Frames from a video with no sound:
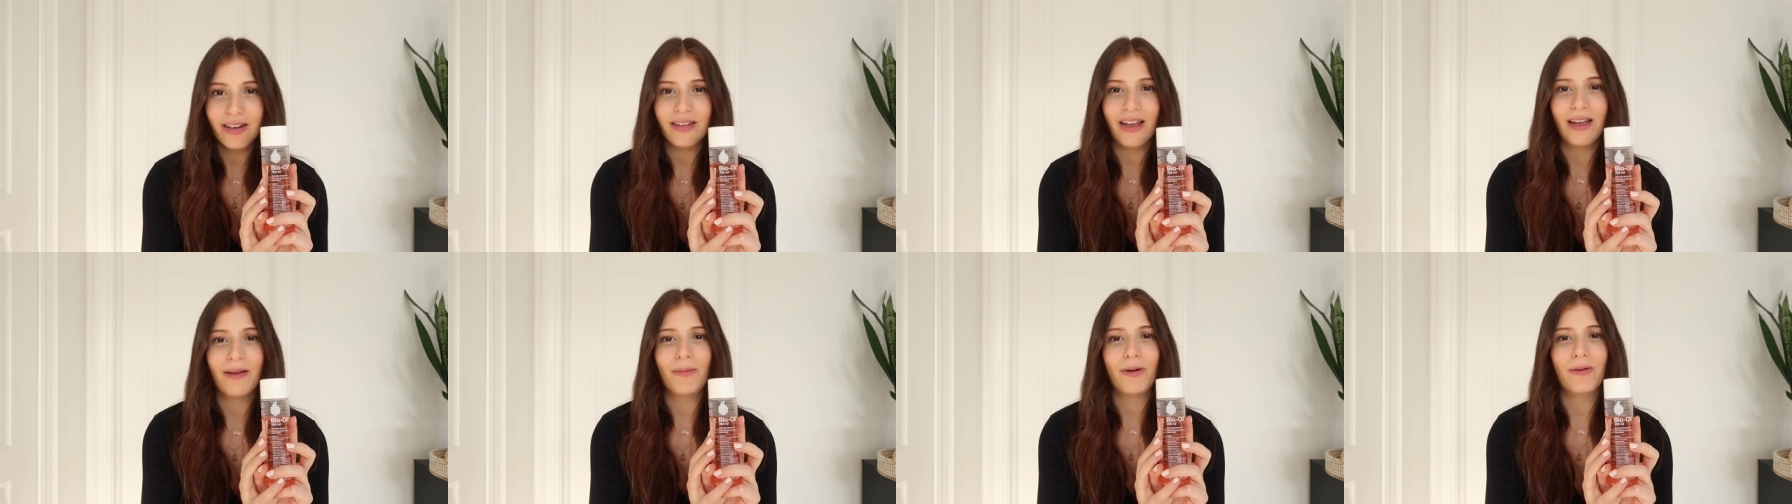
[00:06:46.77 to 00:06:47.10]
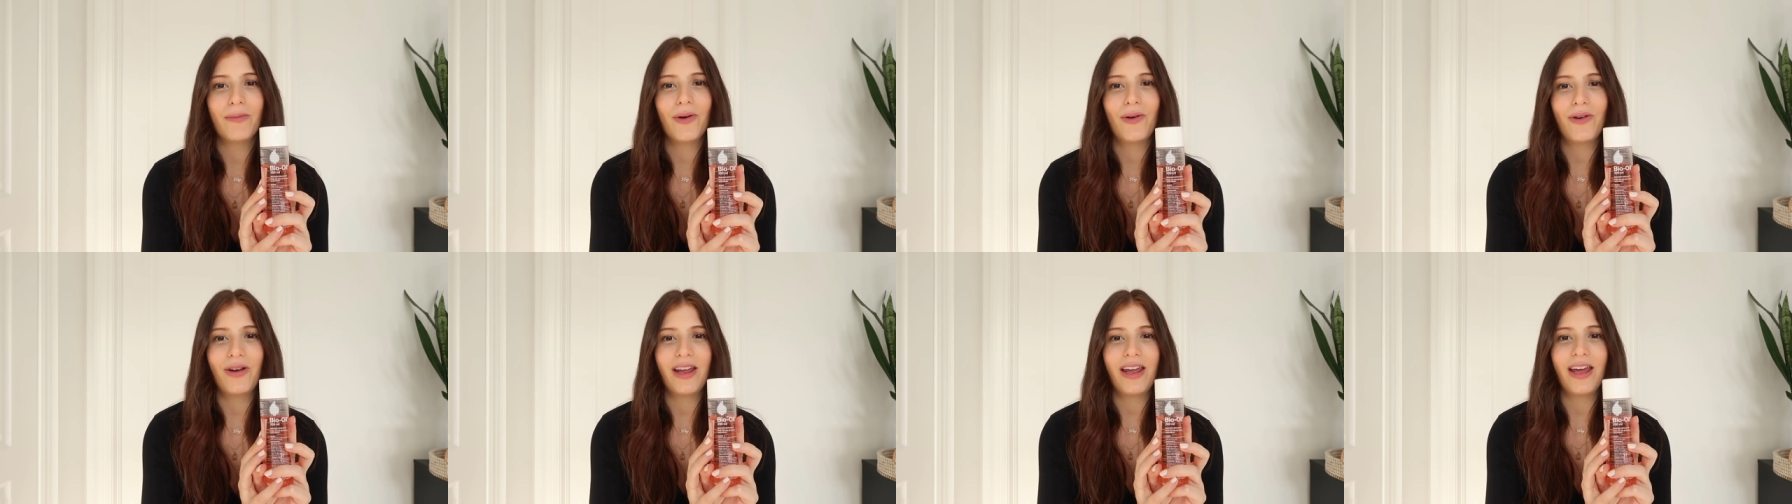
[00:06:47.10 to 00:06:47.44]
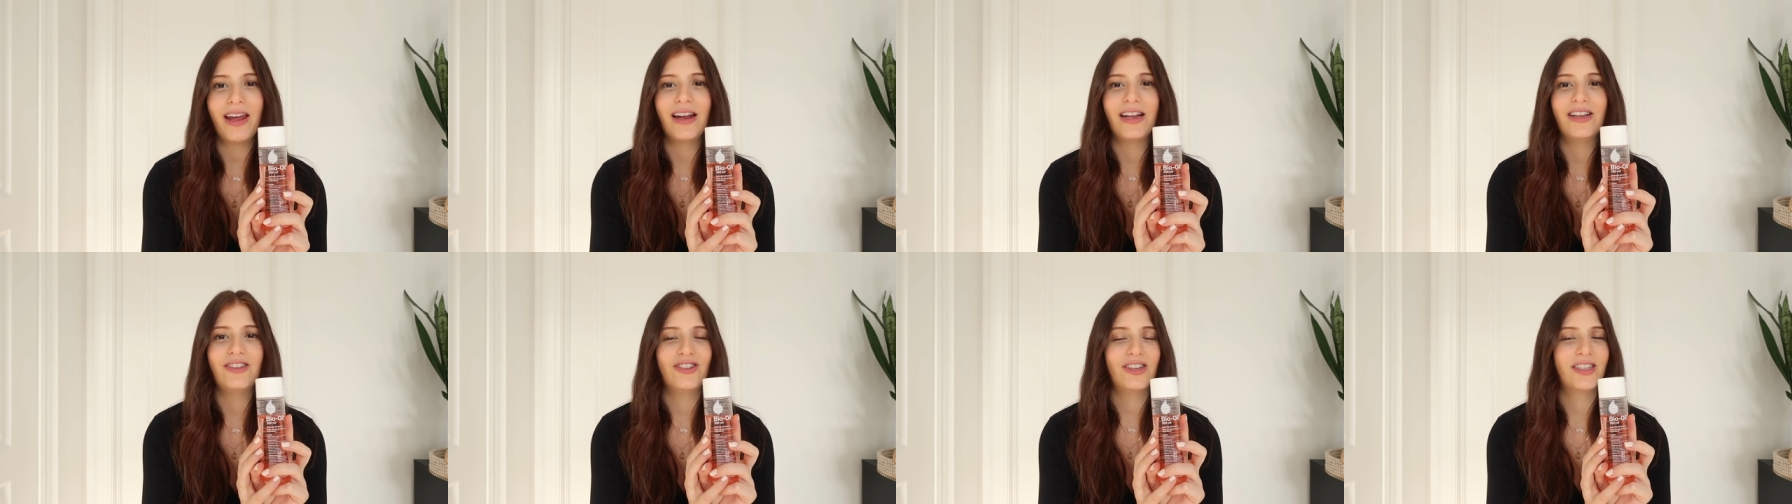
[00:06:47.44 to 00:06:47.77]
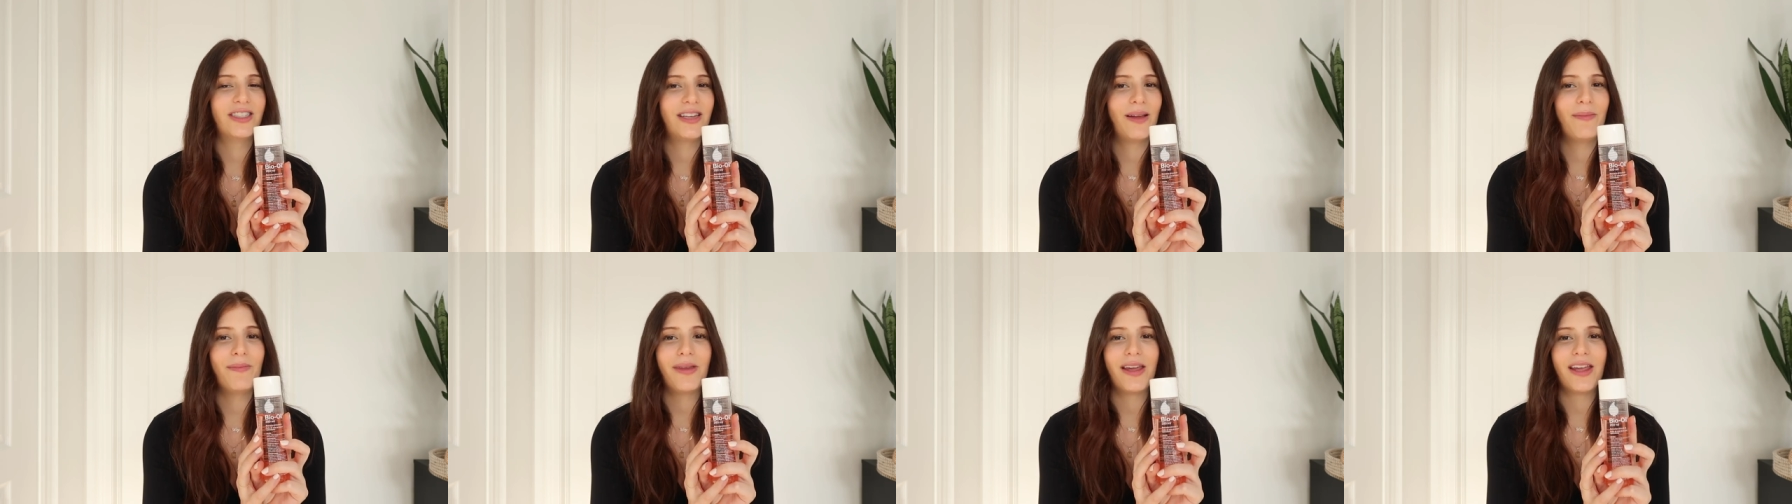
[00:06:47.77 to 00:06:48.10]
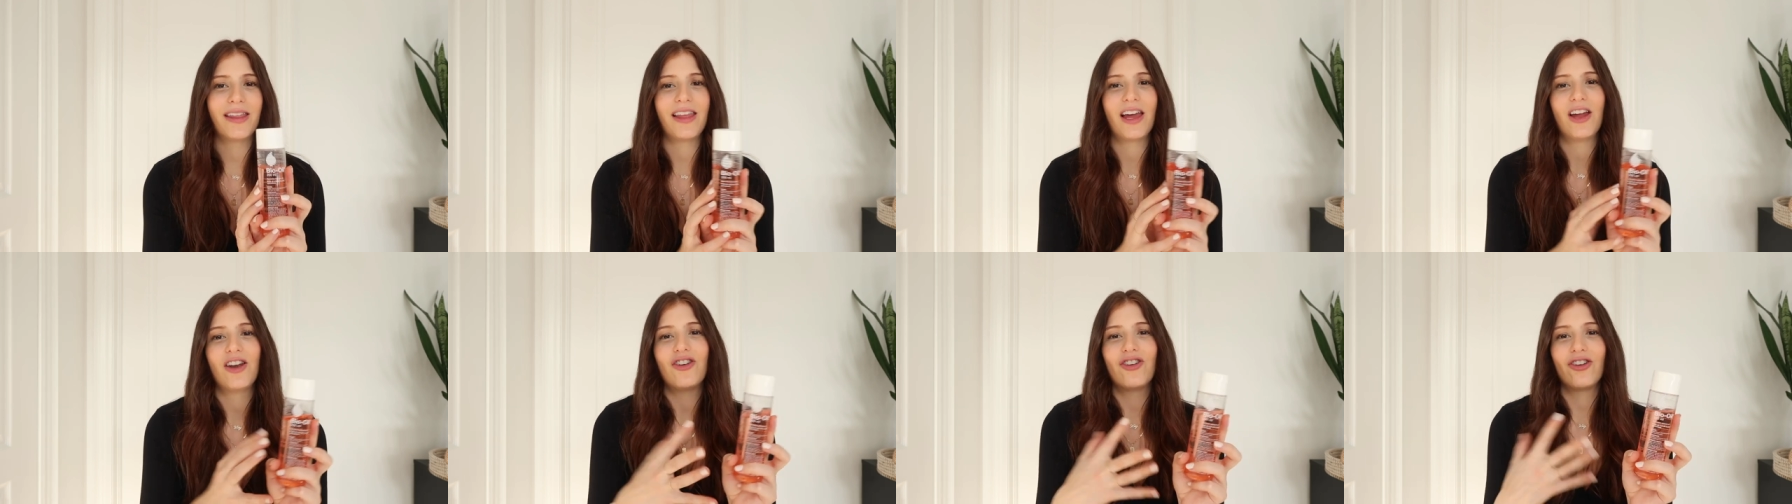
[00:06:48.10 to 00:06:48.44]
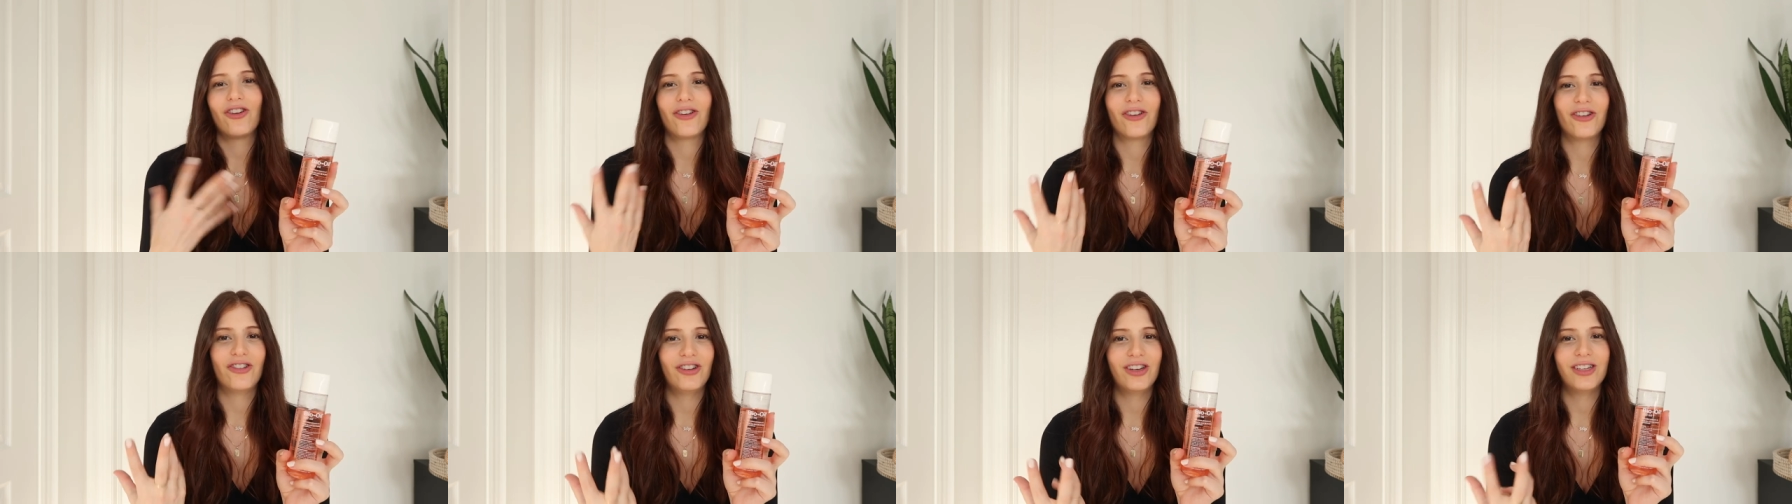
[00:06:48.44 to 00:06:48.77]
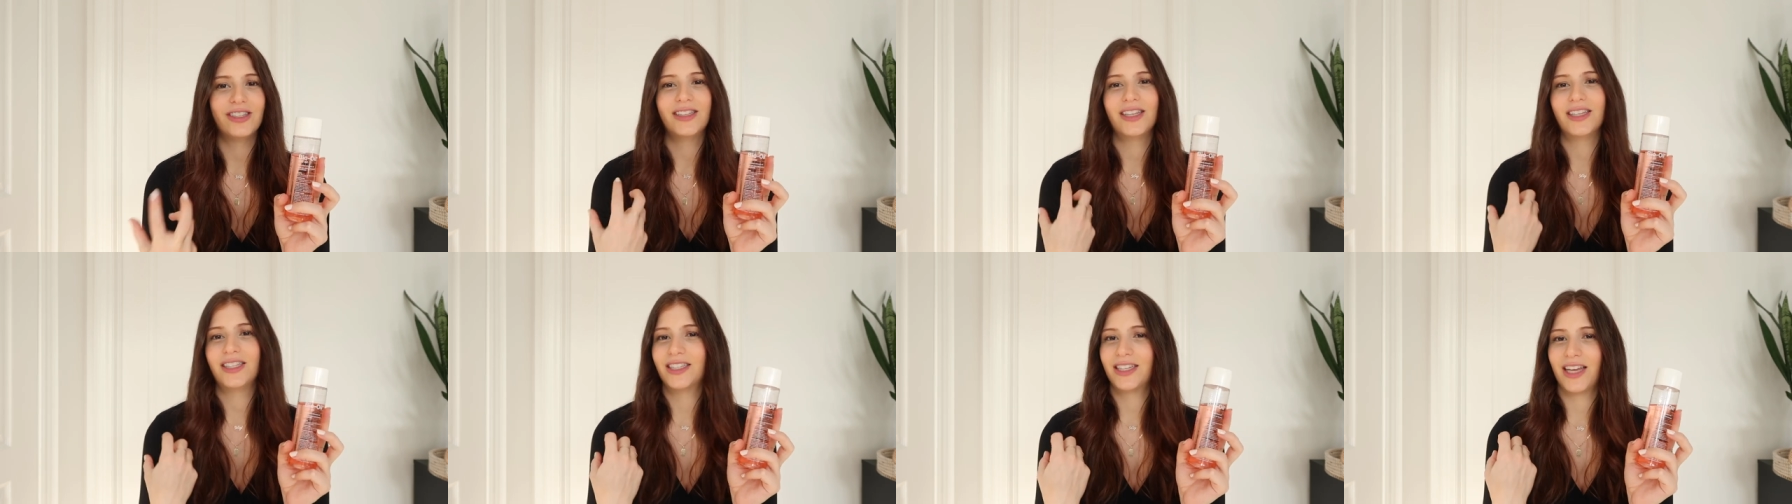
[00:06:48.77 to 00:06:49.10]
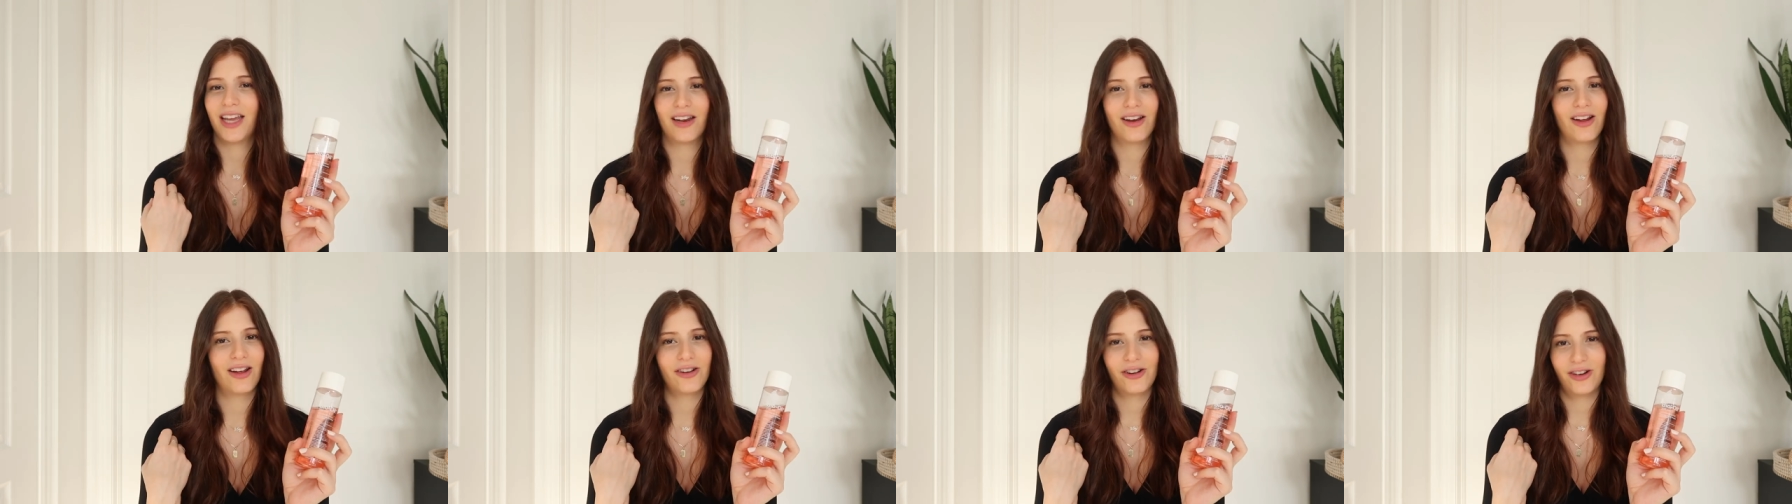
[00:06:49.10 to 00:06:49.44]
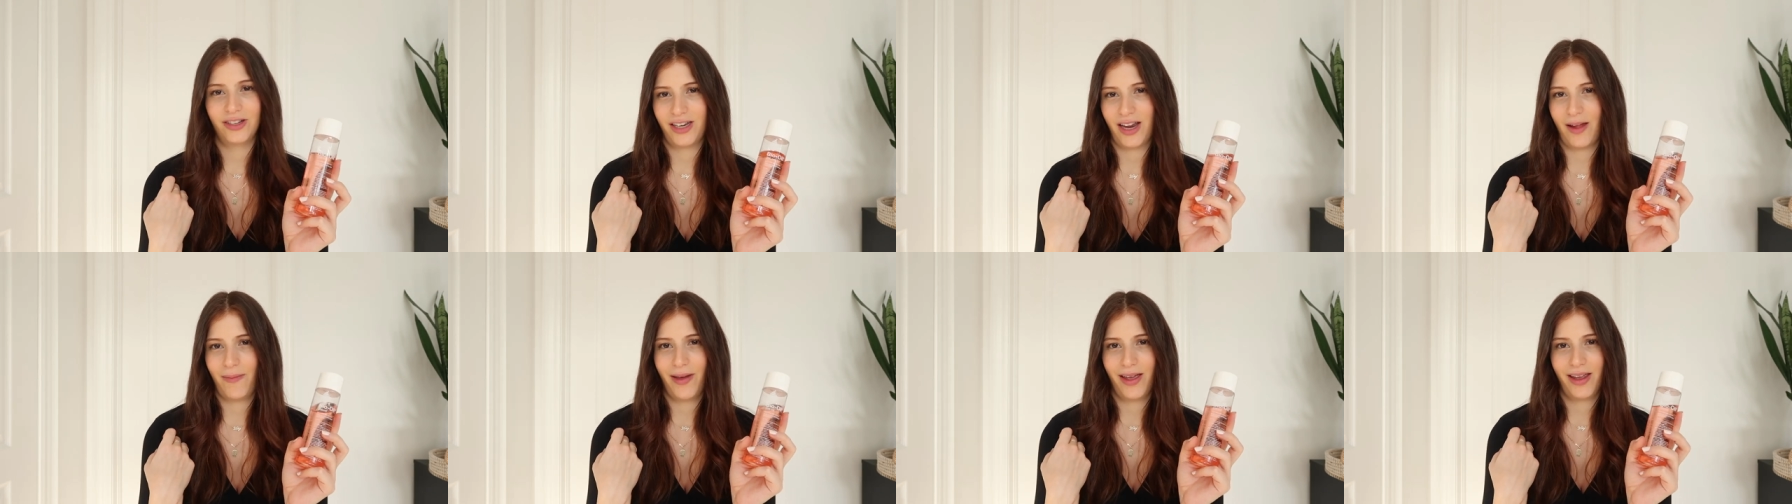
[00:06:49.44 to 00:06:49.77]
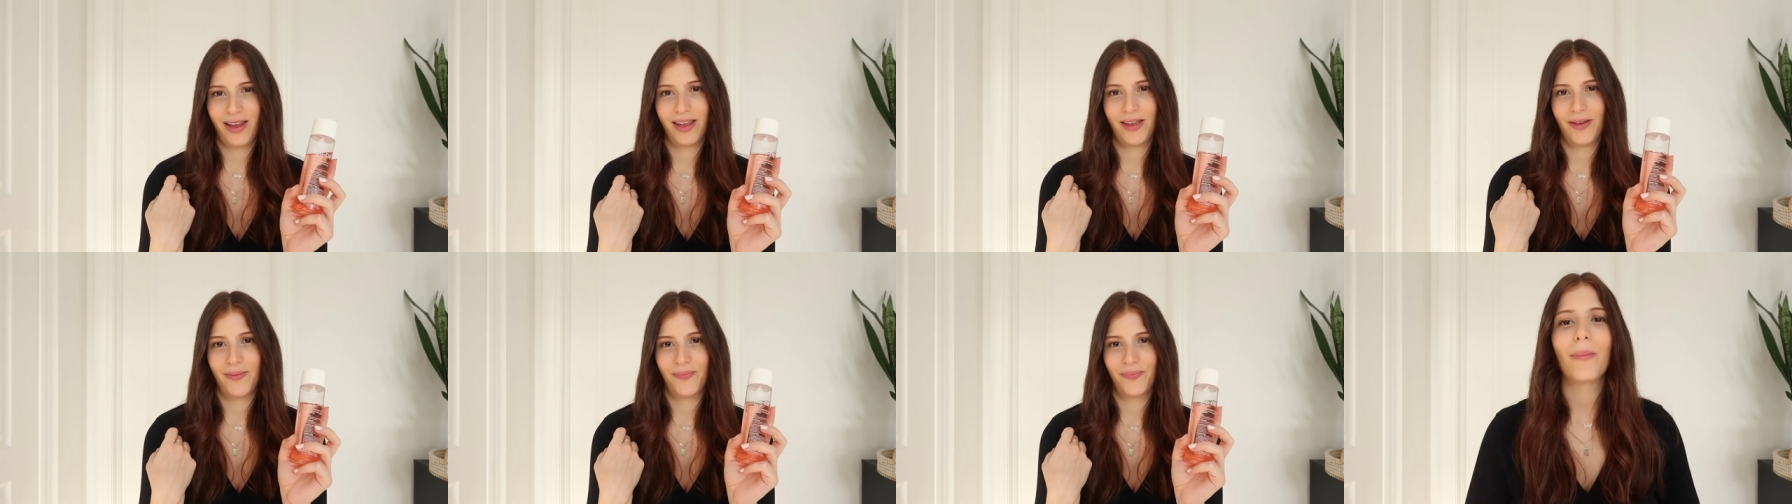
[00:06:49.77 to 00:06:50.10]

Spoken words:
I'm promoting it as just something that nourishes the skin on your stomach.